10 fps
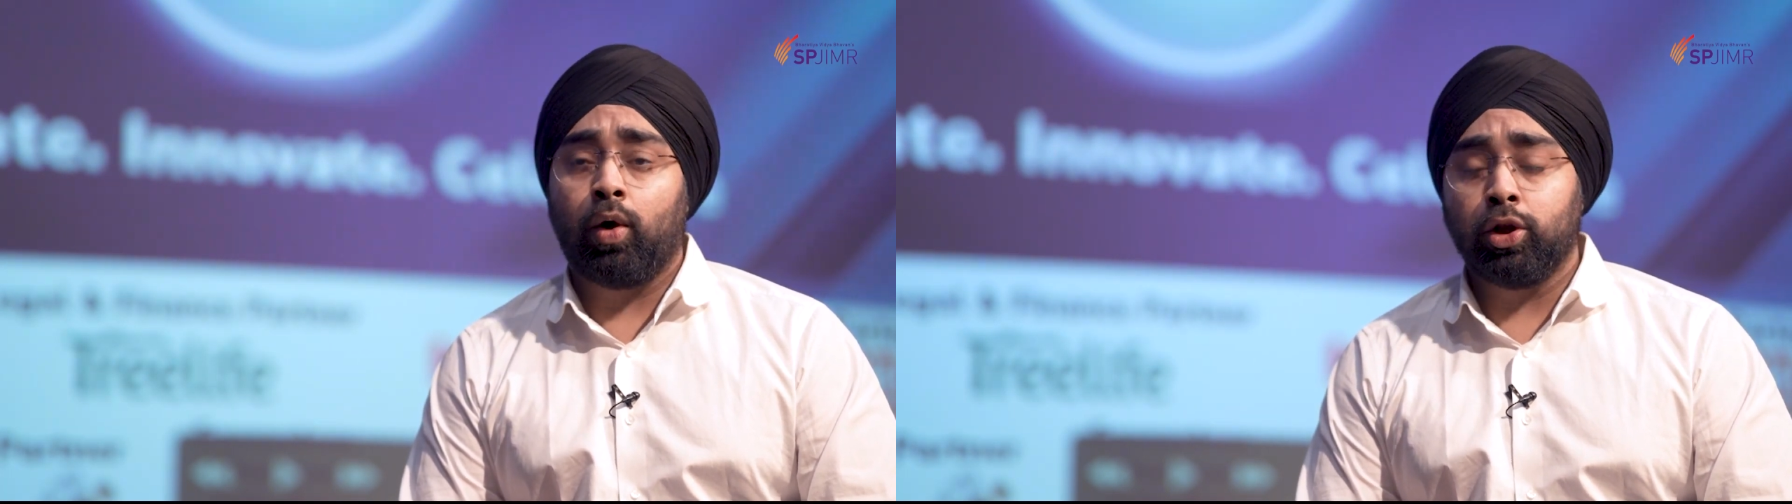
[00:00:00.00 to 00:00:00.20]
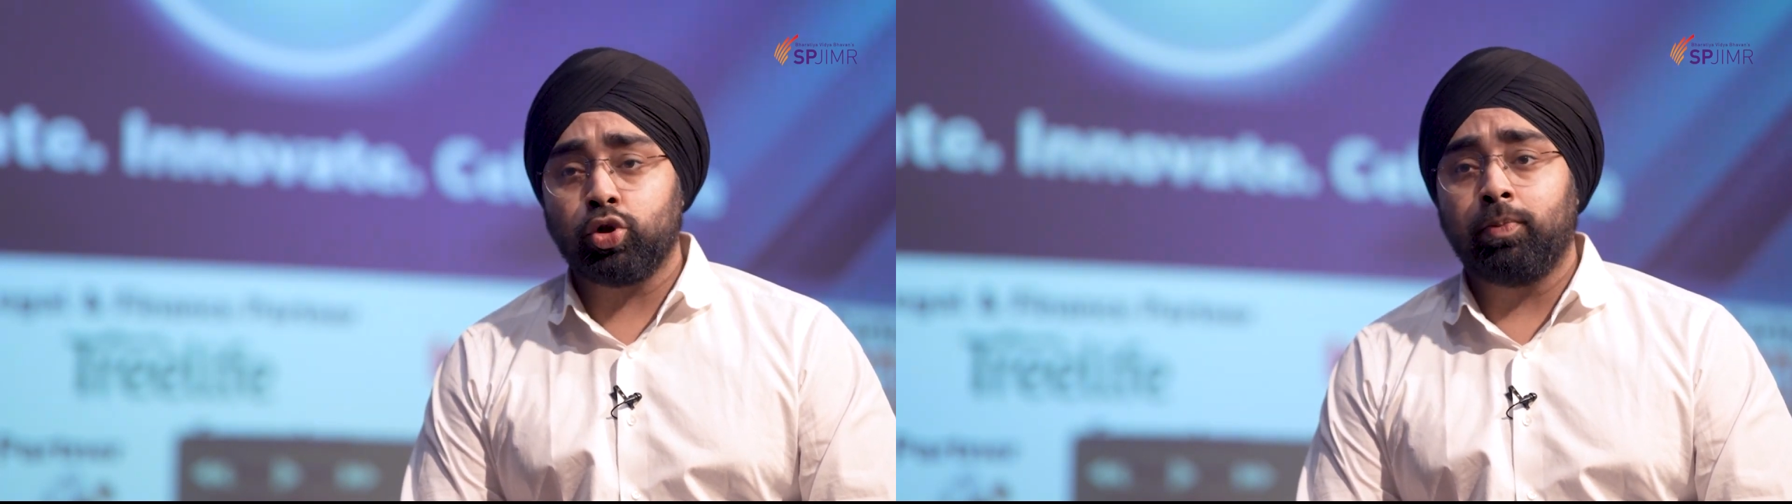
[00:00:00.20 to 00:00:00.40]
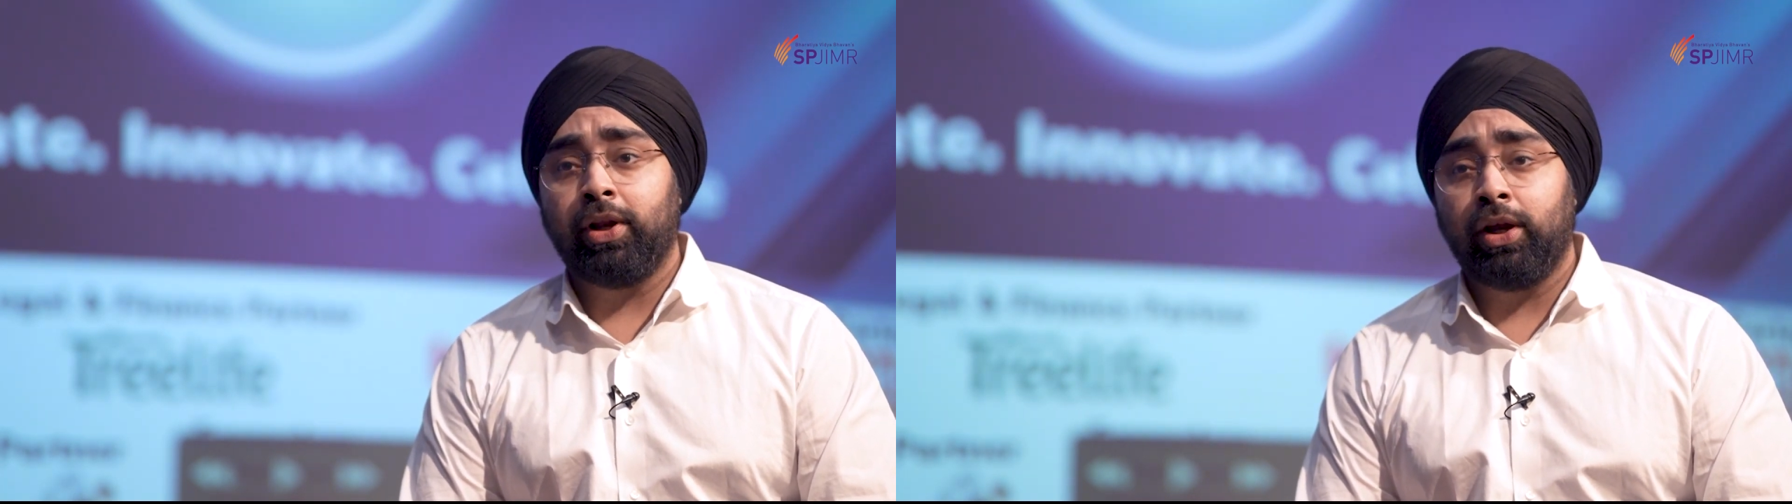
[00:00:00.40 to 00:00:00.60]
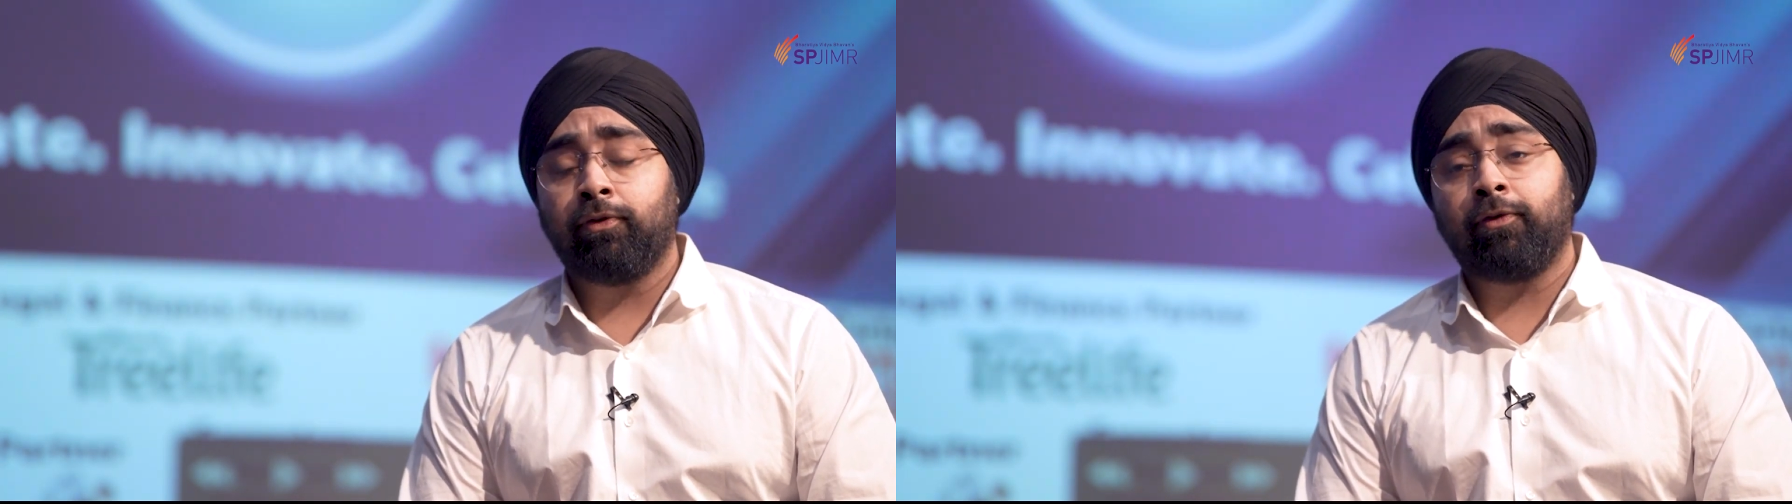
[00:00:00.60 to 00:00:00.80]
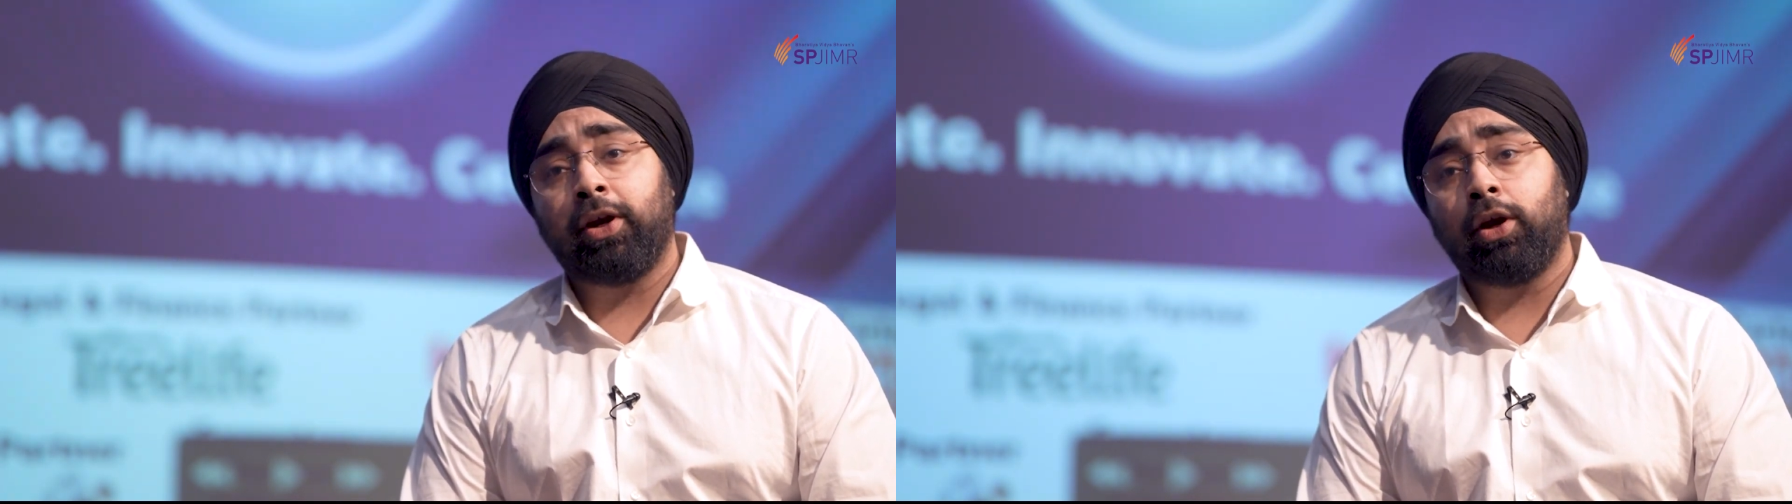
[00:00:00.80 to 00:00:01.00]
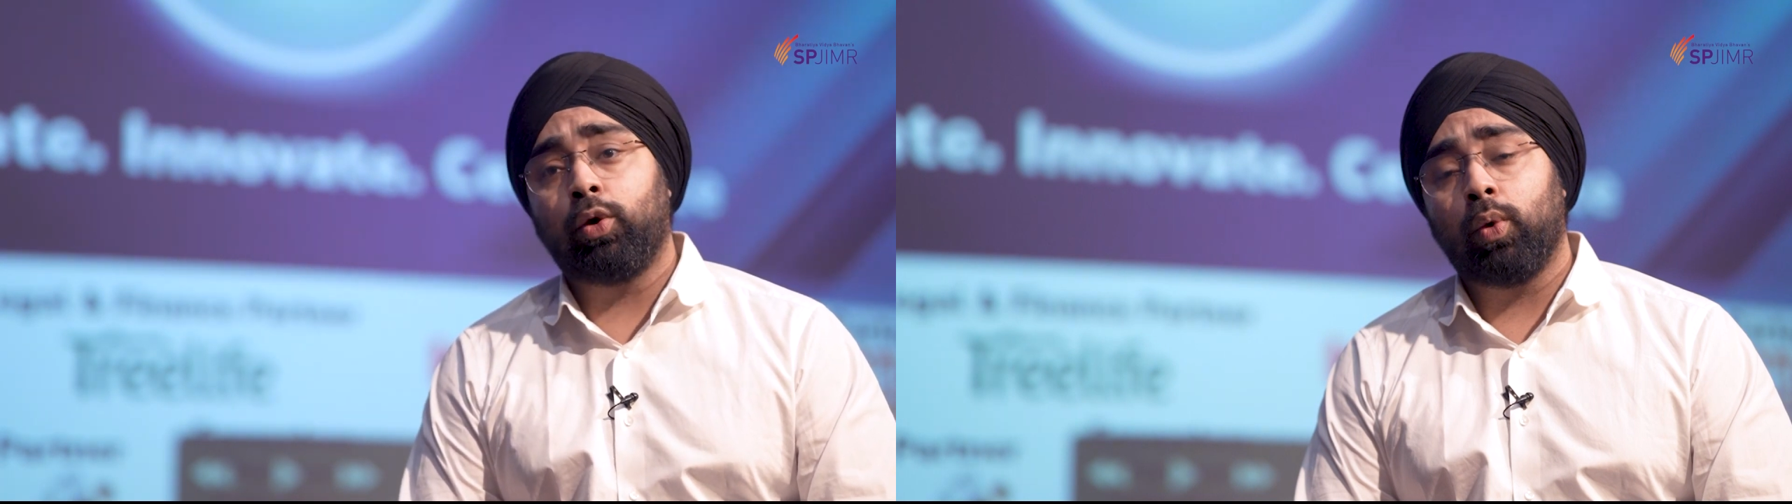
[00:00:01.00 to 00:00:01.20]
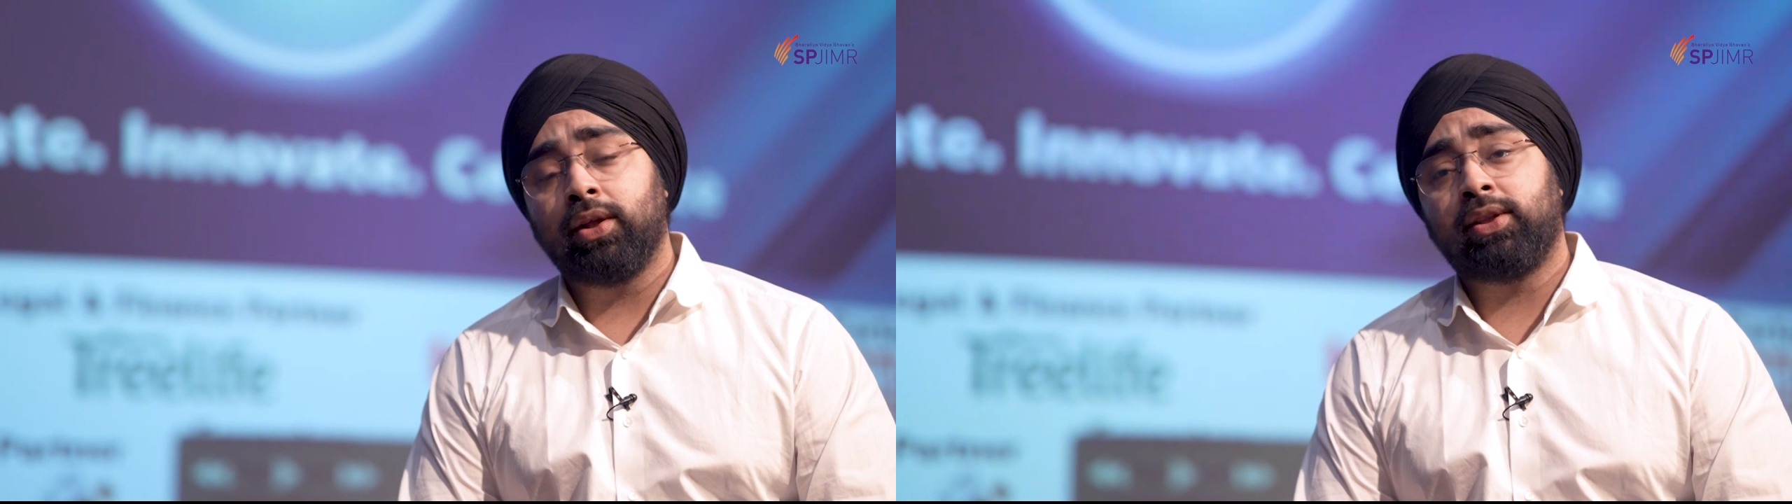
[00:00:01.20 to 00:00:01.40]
also believe fit into our